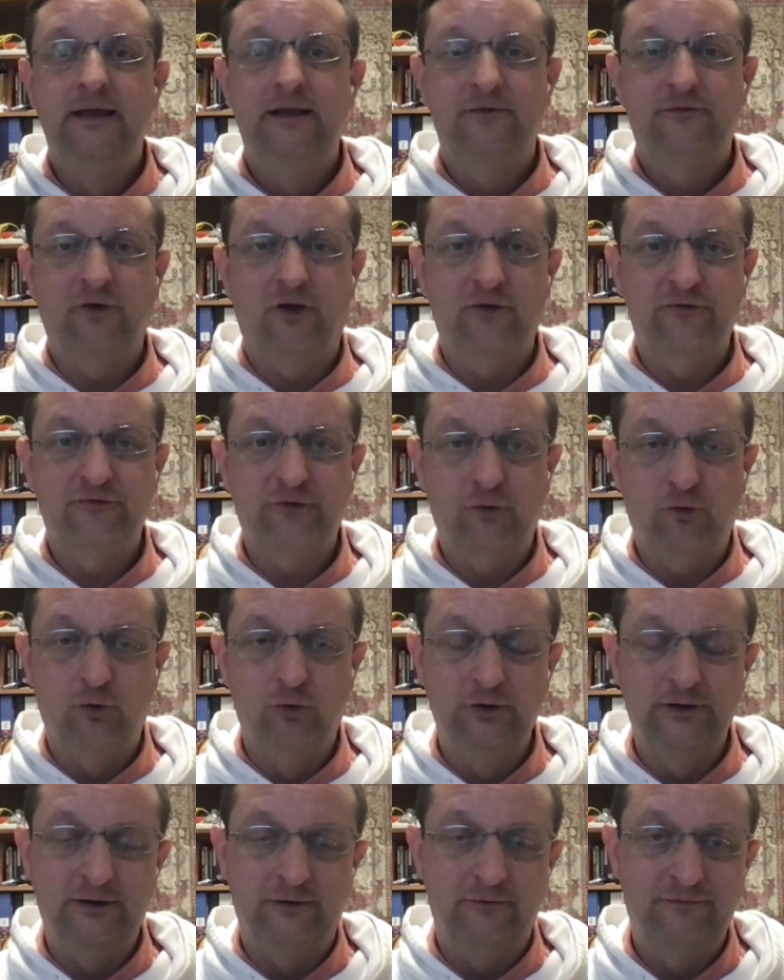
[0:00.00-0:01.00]
It's also
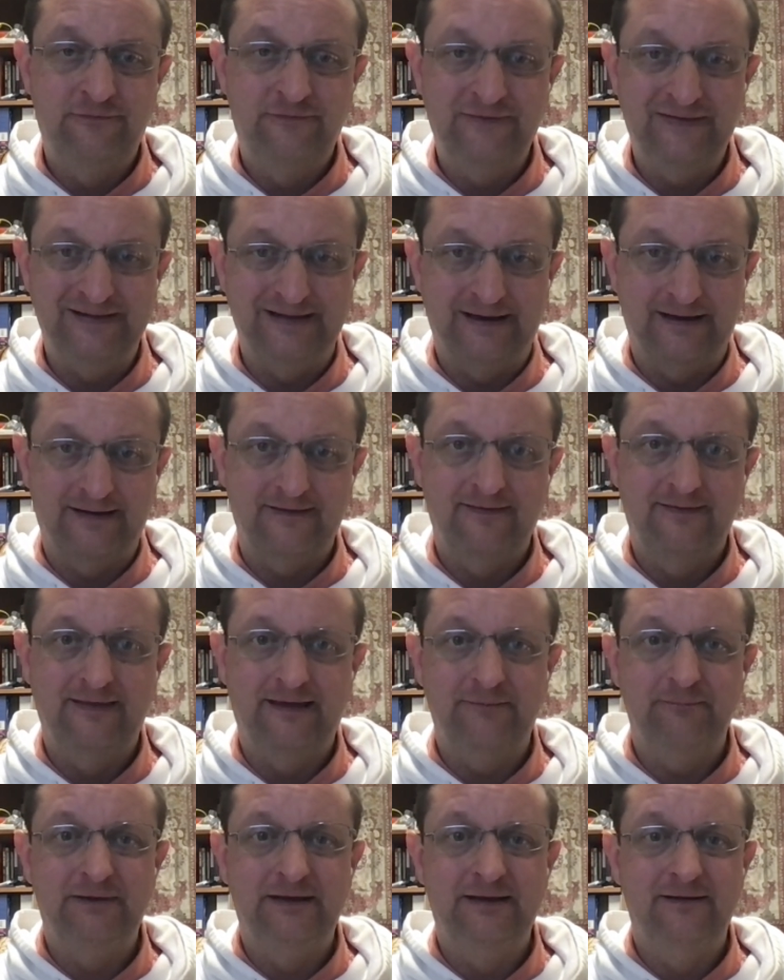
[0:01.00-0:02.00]
oleophilic.
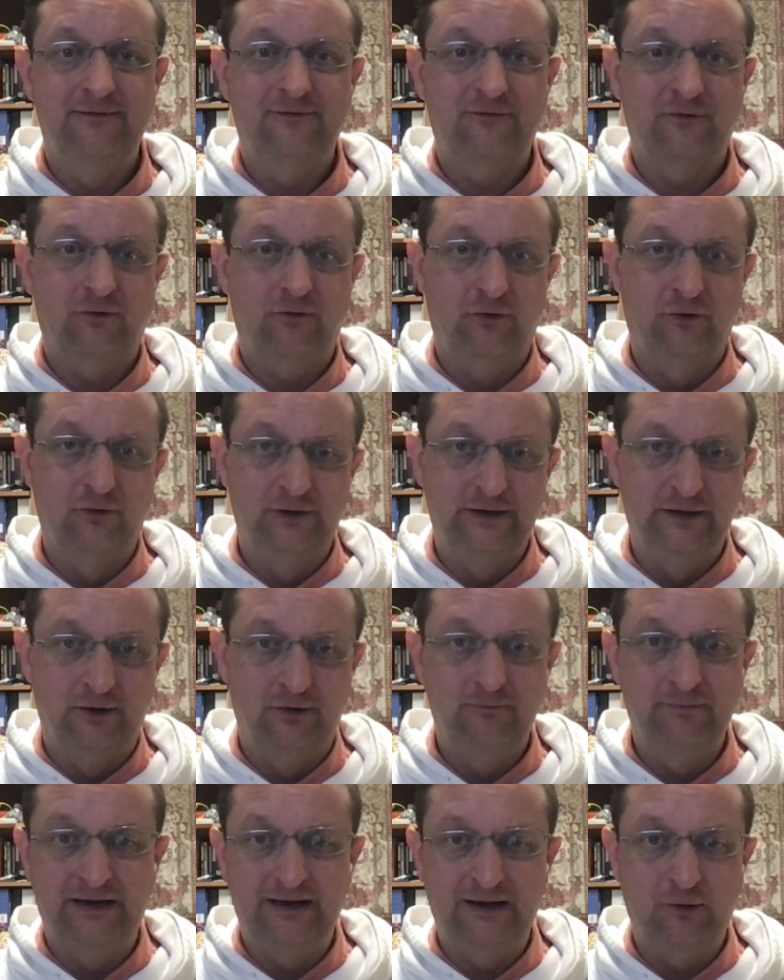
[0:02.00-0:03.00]
That means
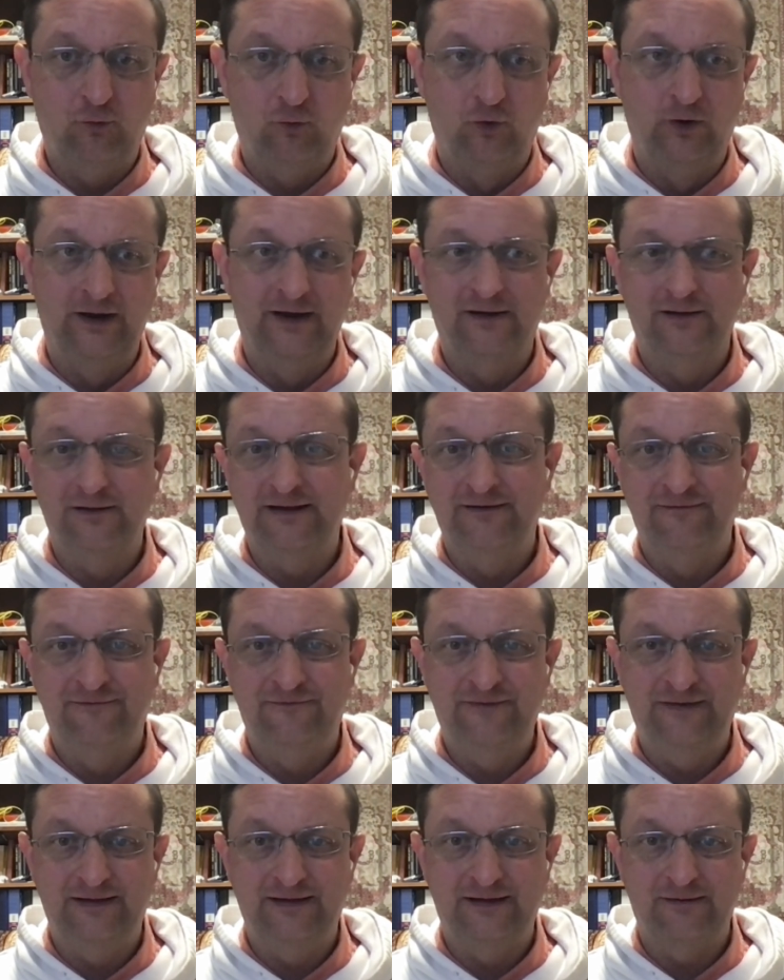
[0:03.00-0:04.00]
oleo meaning oil, and
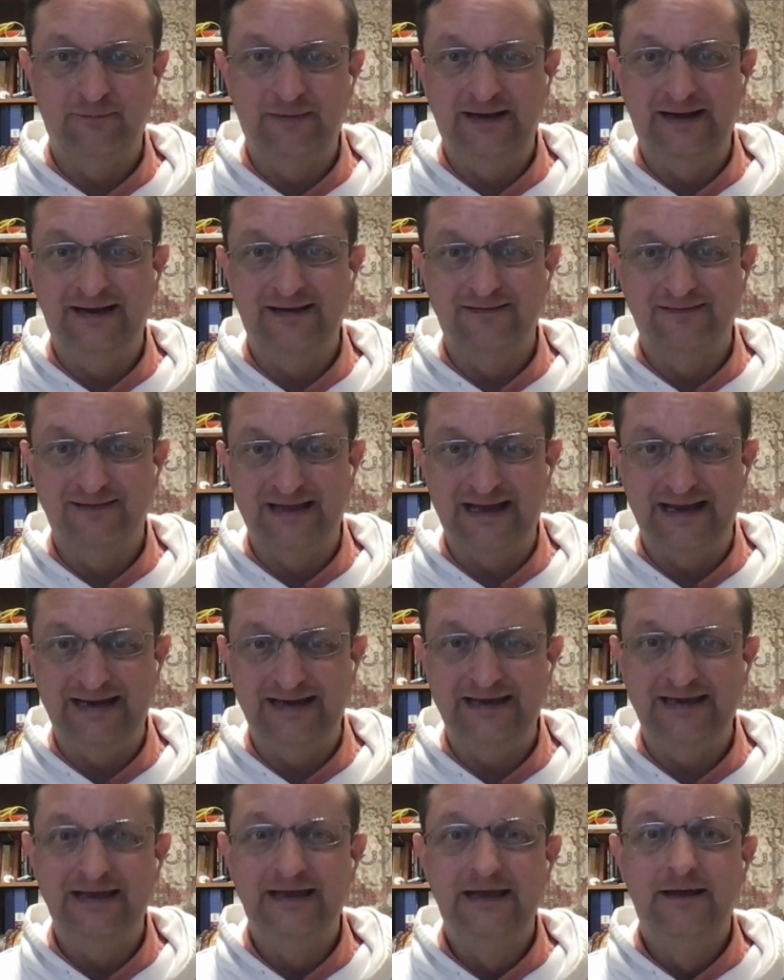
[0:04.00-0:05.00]
philic meaning
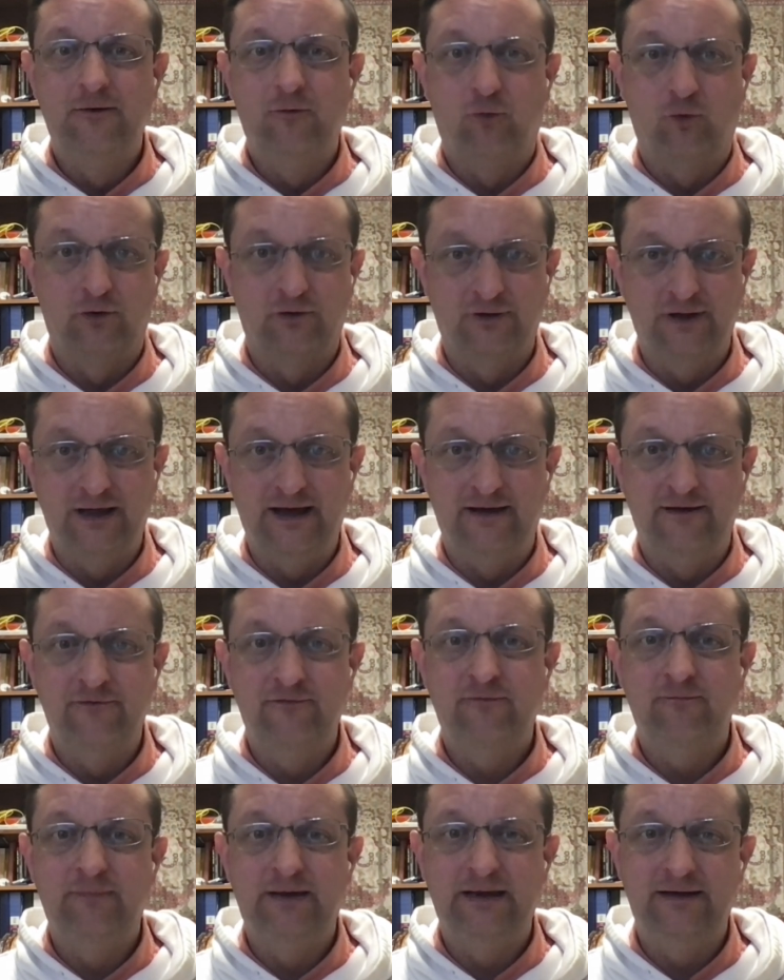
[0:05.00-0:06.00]
like or
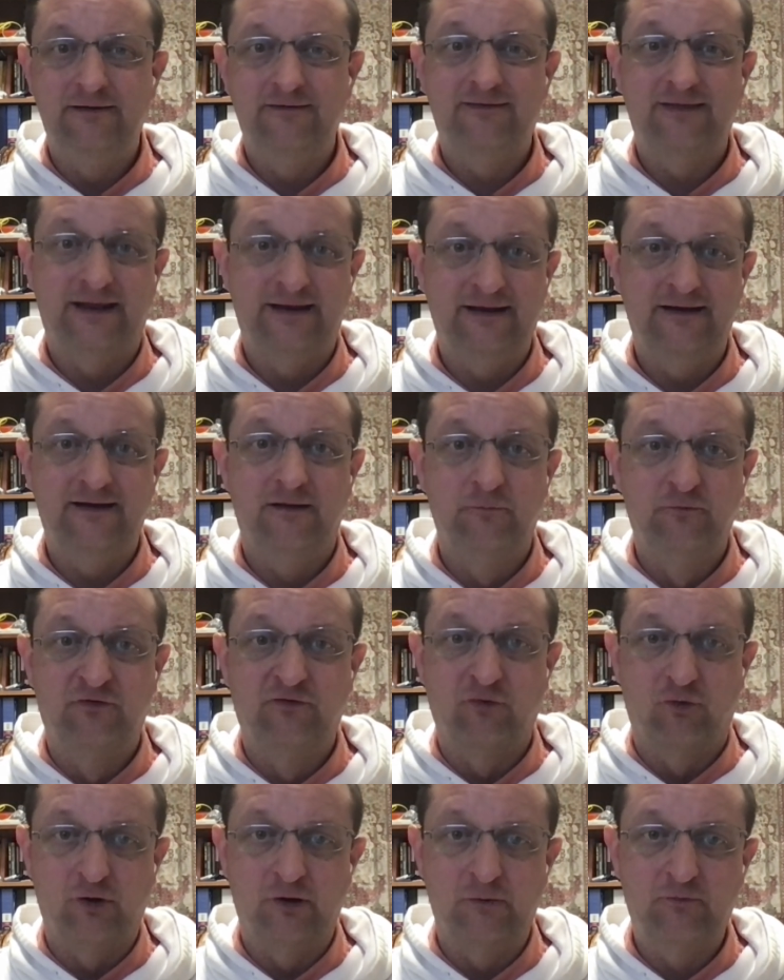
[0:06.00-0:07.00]
love, means that it
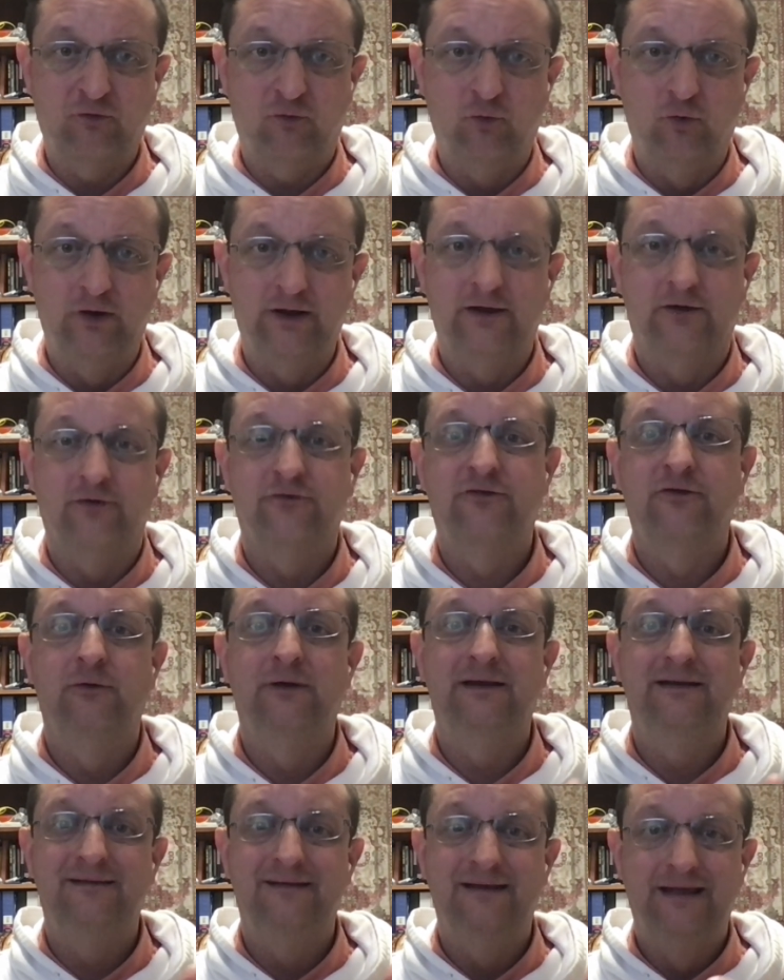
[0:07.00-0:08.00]
absorbs oil. So it